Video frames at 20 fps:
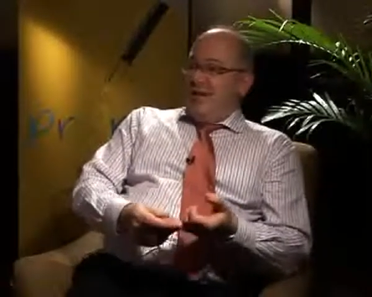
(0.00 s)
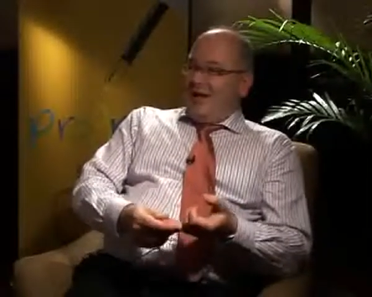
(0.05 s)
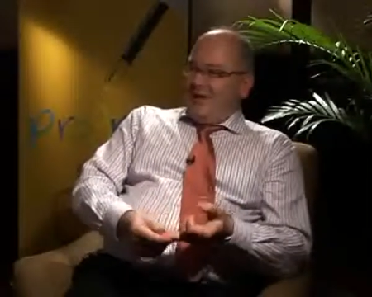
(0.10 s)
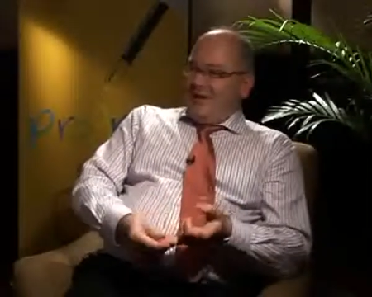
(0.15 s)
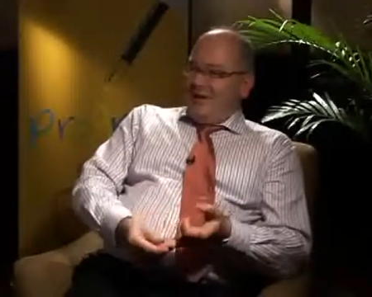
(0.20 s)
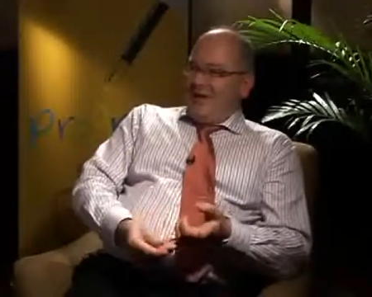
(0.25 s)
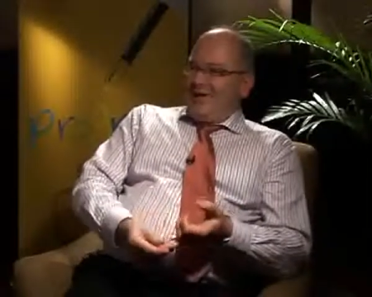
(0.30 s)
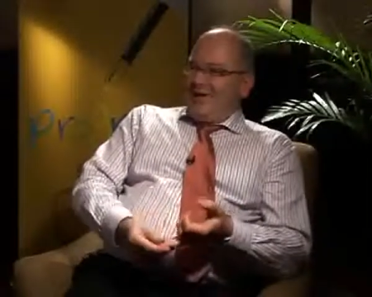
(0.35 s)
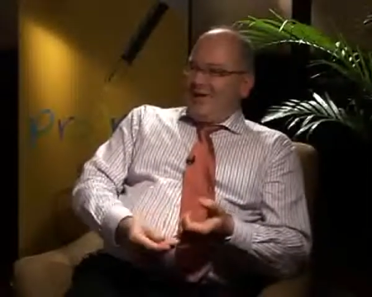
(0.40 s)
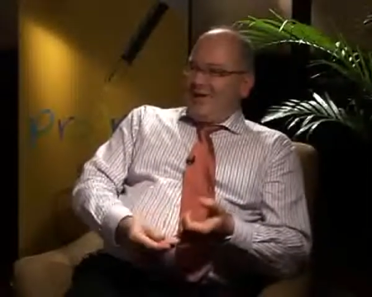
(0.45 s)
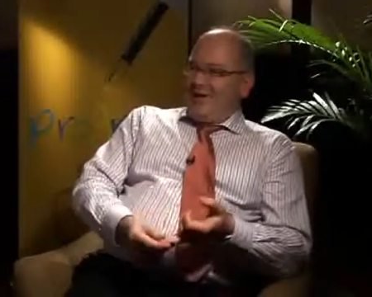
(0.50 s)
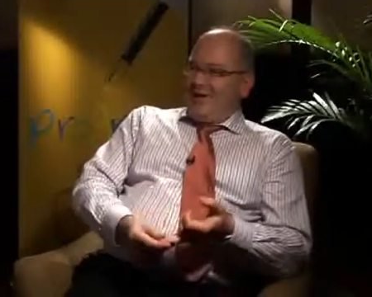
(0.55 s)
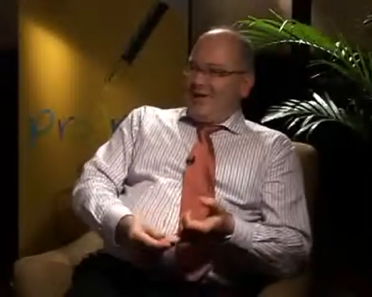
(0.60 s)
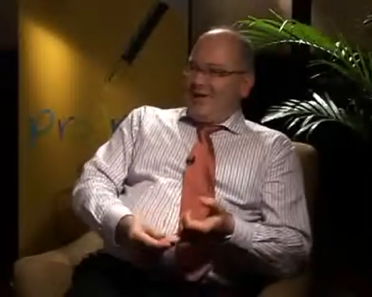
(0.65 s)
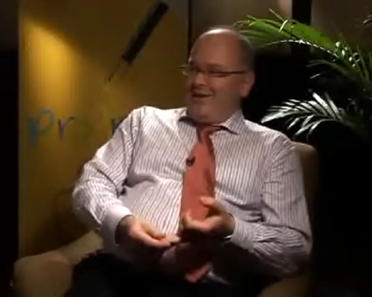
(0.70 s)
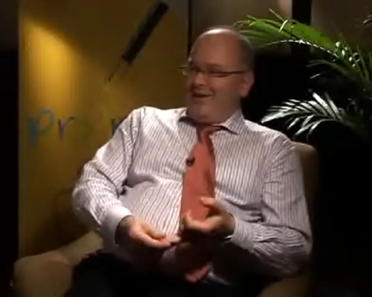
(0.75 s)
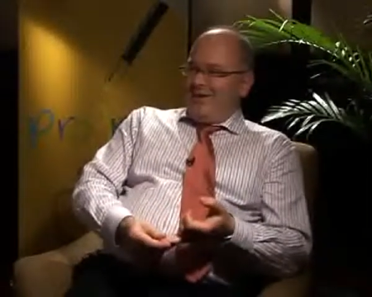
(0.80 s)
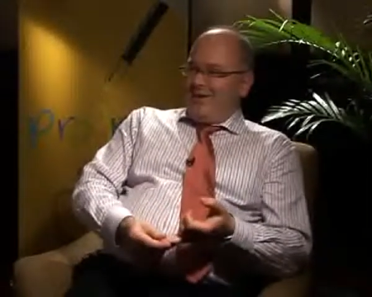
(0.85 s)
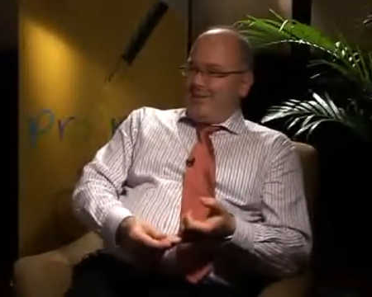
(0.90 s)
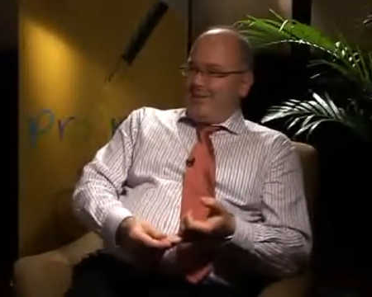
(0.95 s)
English?
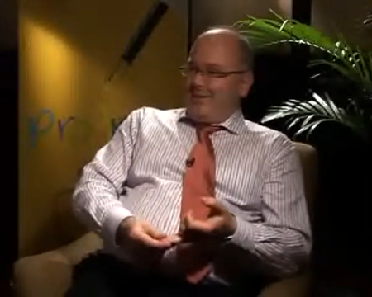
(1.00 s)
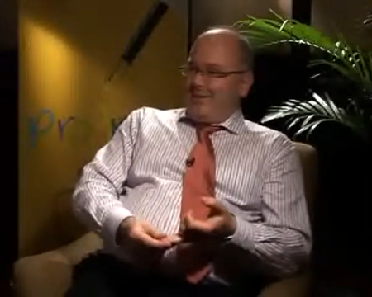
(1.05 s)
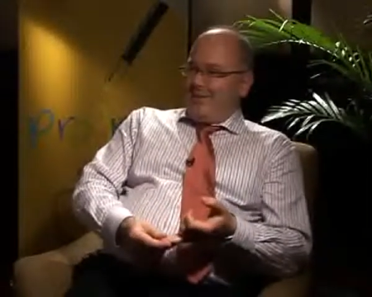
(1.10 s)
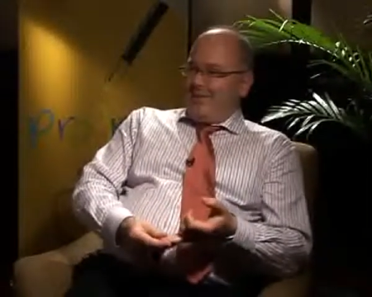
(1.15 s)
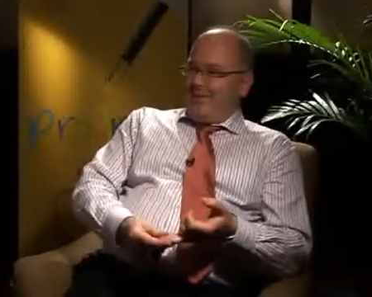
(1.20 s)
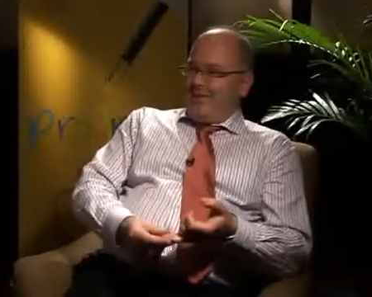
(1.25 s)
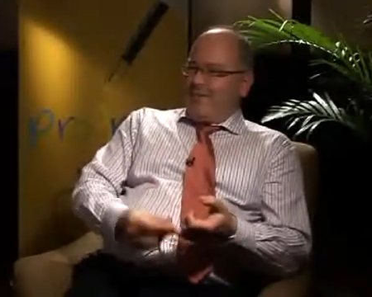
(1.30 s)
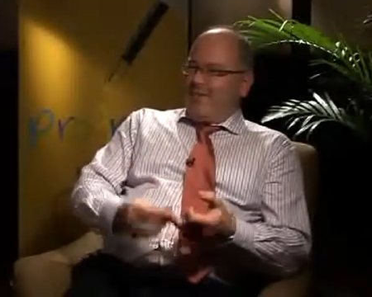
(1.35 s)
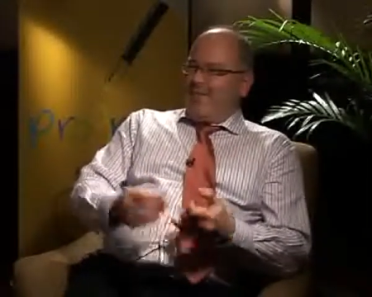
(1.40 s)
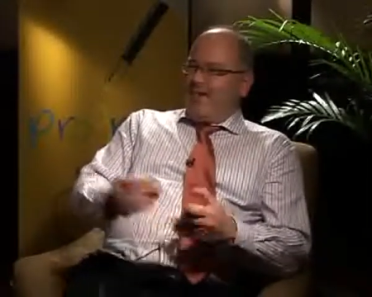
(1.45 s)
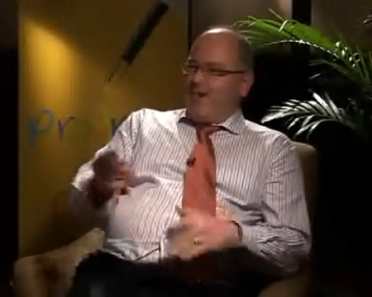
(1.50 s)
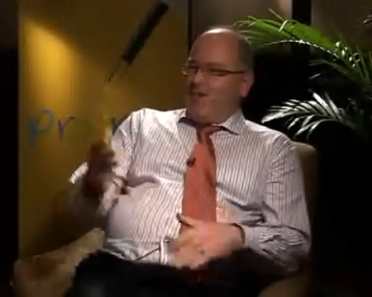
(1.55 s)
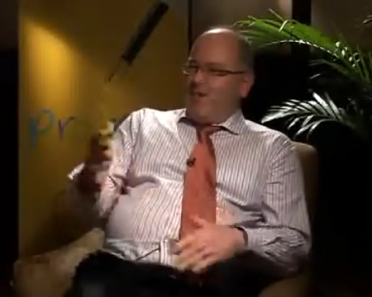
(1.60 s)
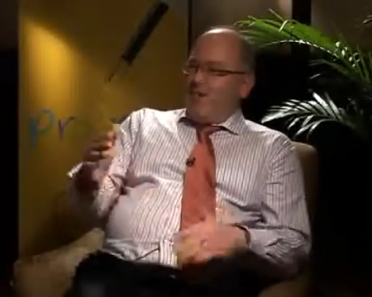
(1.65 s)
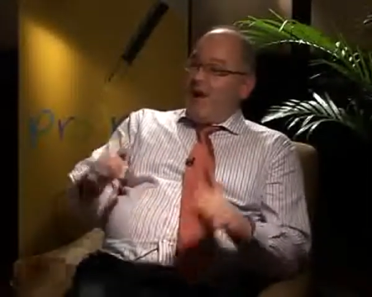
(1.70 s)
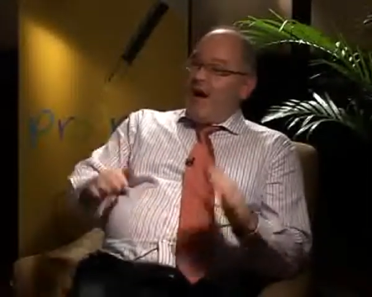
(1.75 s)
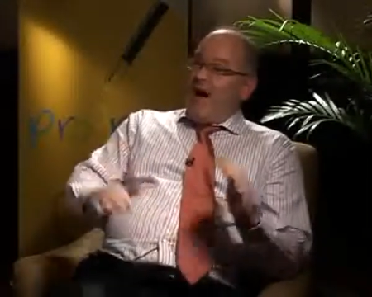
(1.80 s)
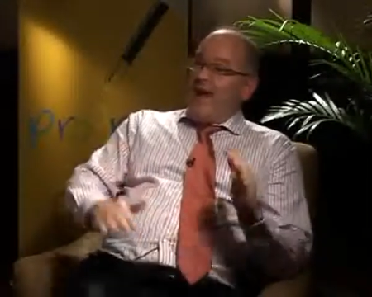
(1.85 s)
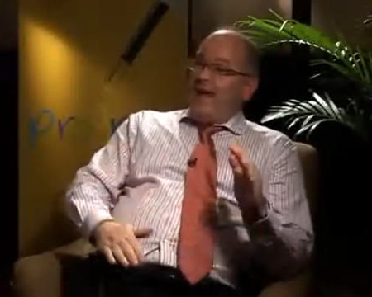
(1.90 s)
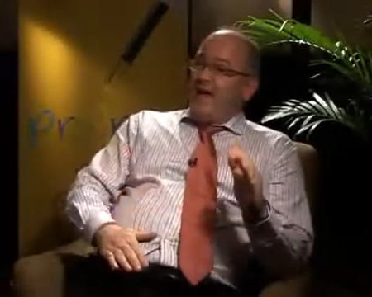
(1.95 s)

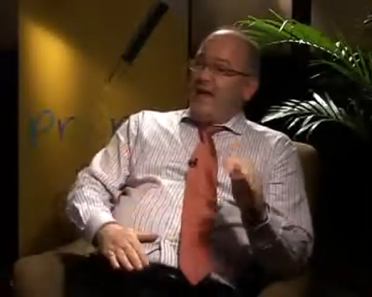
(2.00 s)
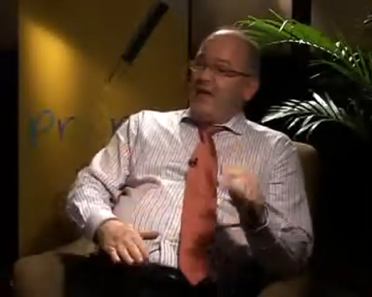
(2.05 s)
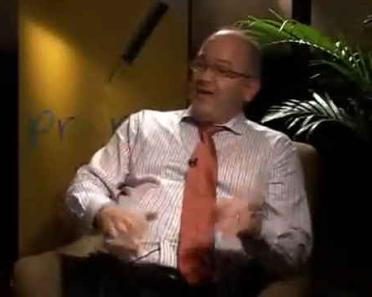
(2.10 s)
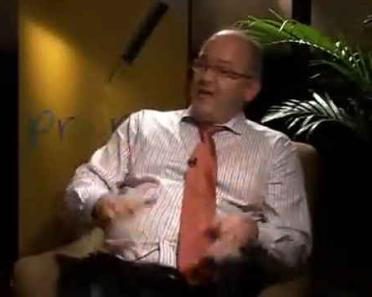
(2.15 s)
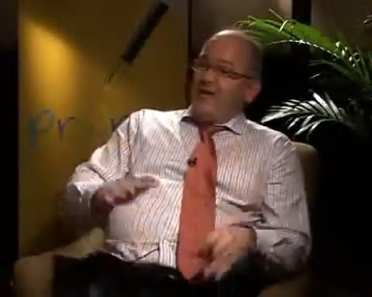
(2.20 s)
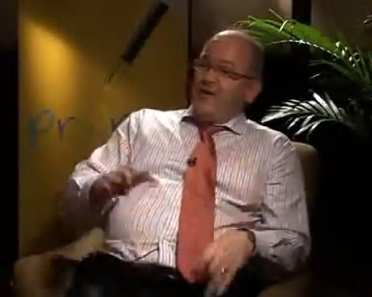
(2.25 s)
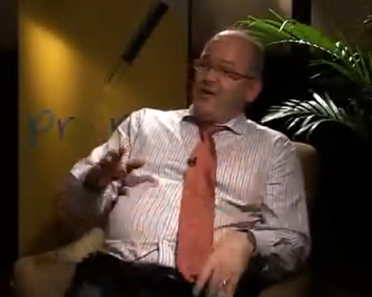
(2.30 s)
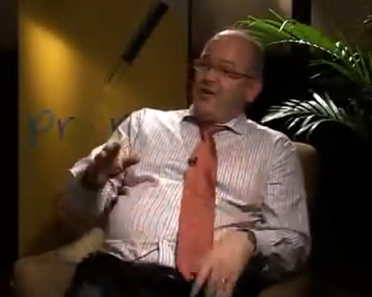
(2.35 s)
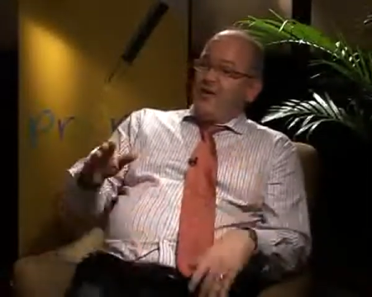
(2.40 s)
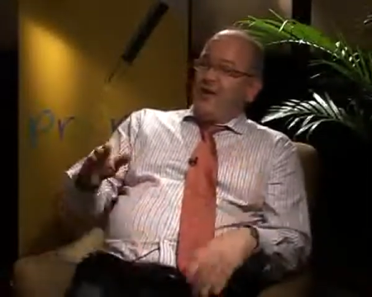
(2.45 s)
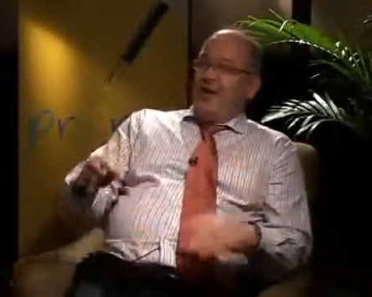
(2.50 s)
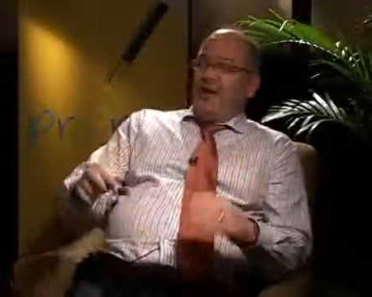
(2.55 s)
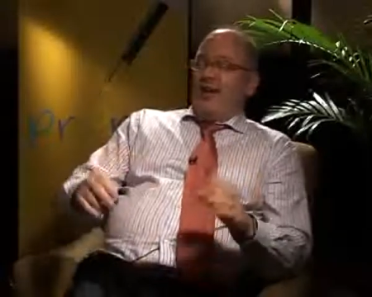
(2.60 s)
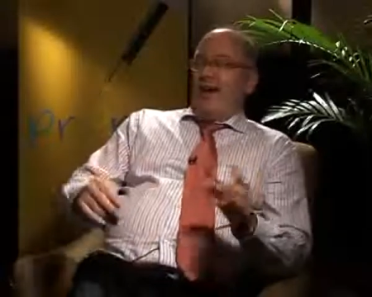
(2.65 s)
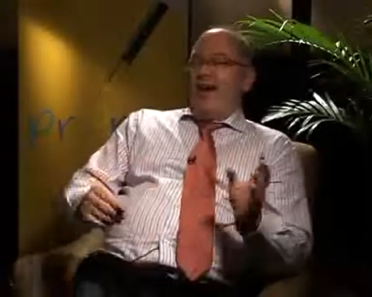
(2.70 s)
What age?